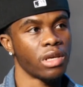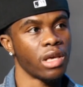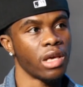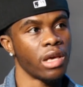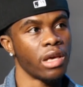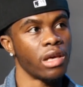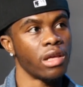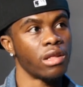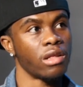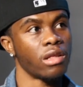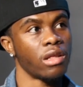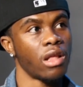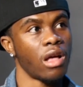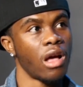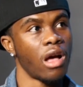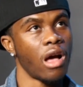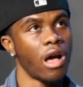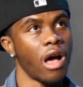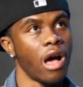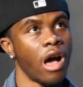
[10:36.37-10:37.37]
And
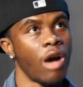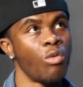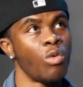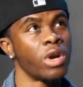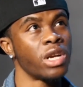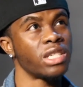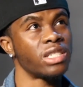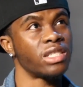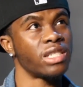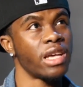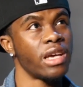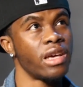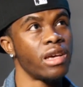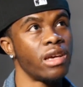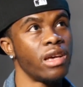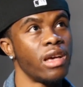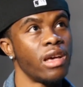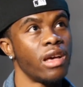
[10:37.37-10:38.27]
I wanna say